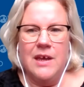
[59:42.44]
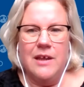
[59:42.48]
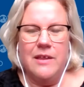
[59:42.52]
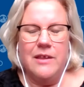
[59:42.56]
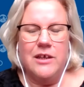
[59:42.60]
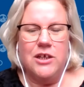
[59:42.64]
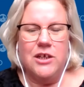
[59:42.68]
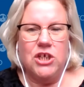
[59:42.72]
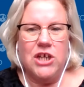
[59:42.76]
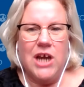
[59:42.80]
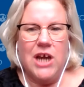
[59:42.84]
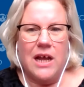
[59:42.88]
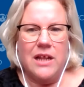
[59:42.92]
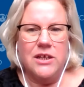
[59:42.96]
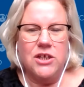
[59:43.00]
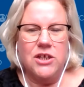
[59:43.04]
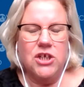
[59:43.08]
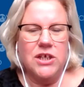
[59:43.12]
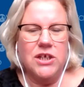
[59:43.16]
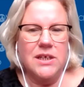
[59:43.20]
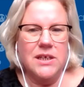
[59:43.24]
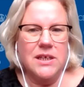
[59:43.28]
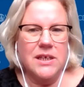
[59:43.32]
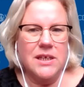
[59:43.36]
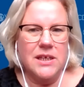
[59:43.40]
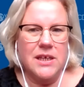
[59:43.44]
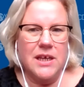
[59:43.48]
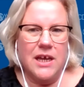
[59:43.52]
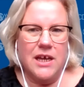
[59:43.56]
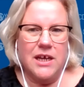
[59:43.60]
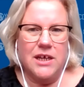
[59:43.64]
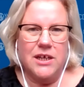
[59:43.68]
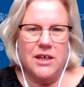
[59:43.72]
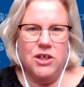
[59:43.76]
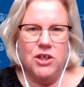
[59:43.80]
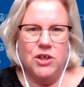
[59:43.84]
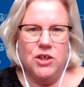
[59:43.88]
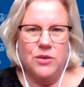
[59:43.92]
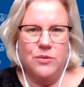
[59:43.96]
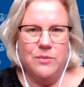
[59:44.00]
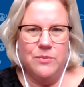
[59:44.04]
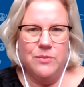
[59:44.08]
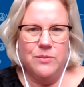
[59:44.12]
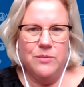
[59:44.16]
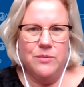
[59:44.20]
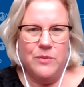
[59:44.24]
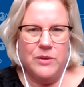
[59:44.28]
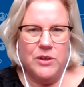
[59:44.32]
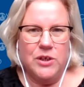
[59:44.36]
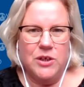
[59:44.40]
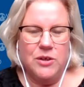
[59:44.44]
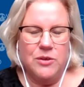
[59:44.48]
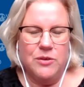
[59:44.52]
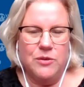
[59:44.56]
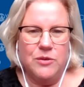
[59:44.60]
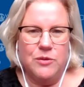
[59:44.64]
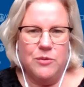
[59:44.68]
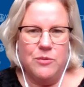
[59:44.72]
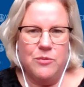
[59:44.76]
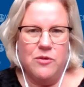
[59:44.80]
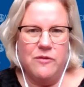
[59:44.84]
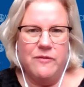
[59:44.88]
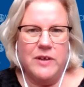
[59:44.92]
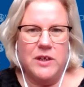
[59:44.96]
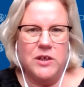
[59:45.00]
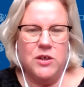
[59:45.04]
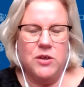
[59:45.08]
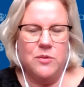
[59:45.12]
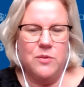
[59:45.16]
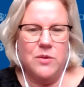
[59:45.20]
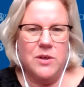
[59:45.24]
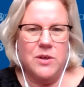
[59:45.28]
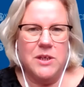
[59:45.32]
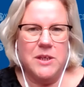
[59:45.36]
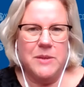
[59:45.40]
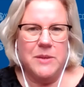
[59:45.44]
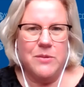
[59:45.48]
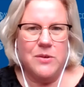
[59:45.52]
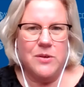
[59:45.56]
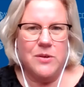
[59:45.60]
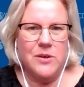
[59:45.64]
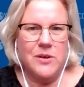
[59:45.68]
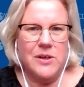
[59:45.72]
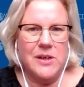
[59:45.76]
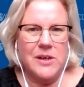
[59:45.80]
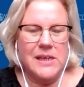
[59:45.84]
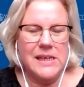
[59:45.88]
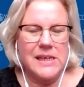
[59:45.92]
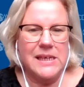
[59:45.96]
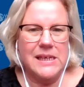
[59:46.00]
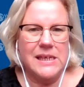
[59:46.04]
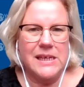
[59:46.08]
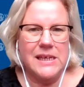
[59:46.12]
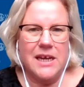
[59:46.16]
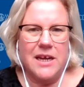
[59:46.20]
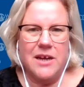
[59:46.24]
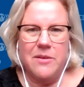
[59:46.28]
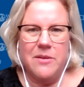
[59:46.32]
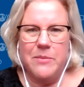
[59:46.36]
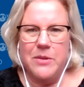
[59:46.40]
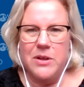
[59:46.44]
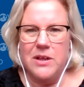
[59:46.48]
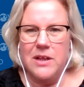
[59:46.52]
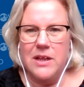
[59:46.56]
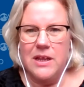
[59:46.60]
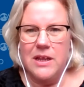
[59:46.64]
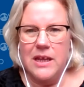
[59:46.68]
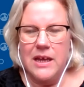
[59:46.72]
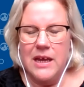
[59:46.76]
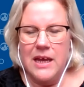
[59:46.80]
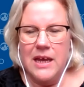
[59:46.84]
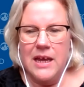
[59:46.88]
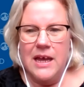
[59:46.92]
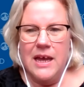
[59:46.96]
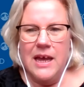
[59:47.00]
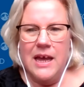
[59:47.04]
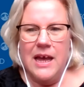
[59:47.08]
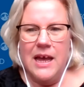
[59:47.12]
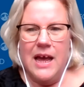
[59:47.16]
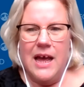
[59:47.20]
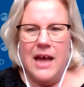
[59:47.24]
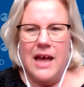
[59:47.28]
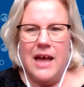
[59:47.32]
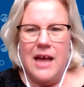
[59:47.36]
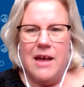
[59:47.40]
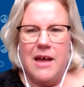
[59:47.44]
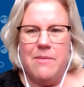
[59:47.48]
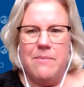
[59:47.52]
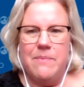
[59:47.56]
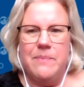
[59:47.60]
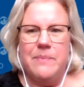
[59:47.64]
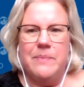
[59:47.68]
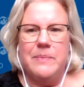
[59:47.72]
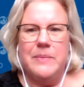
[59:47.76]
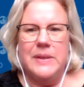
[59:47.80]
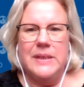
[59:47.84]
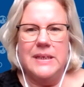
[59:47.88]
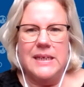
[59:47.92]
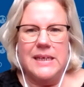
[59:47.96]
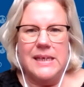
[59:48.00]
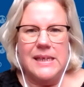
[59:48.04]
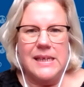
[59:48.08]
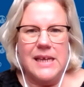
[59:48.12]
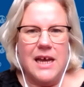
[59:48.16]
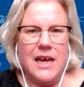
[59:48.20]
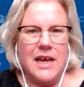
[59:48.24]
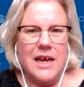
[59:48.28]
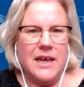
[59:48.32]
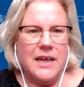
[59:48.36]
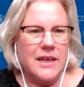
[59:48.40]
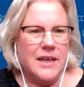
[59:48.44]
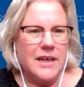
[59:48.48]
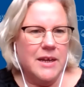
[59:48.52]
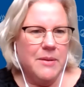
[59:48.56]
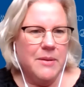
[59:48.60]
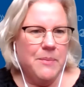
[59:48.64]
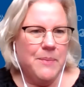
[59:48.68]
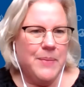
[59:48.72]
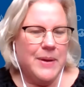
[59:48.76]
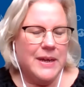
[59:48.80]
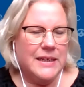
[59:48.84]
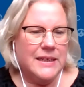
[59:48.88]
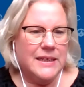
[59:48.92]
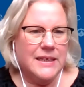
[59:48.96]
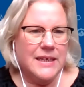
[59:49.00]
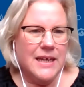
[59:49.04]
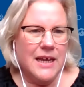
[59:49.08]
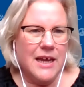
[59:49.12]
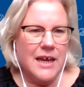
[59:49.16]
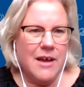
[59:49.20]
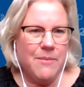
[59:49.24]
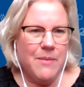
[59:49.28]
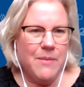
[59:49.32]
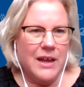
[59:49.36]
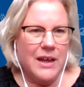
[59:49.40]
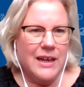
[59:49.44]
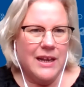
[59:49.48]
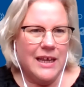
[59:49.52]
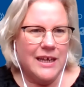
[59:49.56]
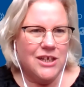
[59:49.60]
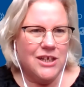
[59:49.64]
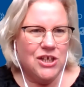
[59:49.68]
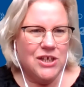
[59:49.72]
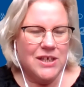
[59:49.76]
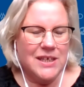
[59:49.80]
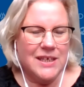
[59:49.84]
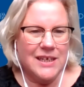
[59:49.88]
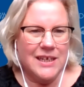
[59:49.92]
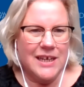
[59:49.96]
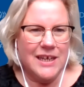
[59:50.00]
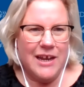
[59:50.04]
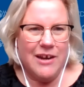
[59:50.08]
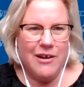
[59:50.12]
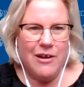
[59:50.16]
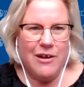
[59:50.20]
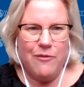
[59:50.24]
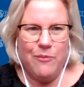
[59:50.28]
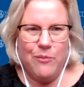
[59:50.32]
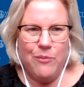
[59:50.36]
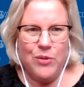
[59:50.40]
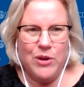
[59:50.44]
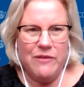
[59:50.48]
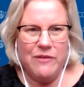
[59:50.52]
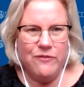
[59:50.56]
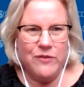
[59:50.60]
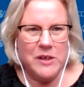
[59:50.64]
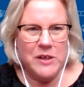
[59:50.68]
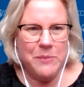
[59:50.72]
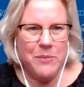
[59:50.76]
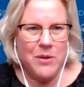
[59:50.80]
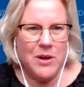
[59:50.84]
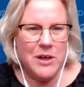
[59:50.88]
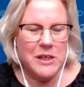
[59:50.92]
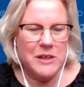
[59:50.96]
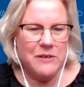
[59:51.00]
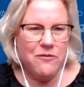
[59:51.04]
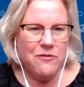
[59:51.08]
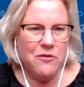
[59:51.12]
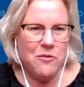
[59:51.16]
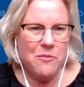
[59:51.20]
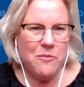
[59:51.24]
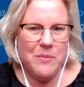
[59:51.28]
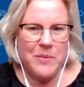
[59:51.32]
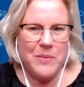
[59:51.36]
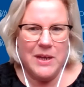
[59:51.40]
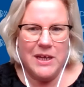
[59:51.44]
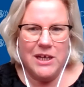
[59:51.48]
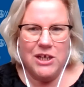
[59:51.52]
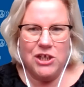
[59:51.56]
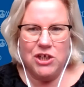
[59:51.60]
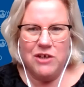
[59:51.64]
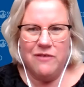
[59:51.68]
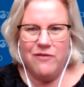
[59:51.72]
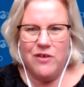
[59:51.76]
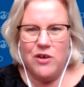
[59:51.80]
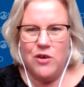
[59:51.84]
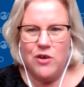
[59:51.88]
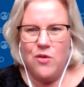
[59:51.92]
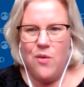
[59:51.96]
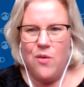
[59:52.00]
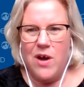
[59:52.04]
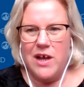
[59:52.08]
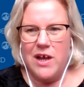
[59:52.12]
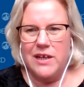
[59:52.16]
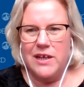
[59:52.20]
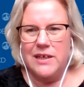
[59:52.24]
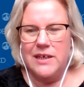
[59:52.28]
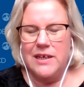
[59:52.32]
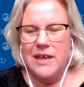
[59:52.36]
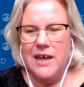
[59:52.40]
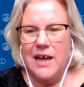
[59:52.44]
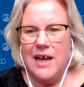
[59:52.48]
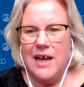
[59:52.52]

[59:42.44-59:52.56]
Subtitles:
the challenges to moving towards more sustainable design. But I'd like just to get a brief response from each of you on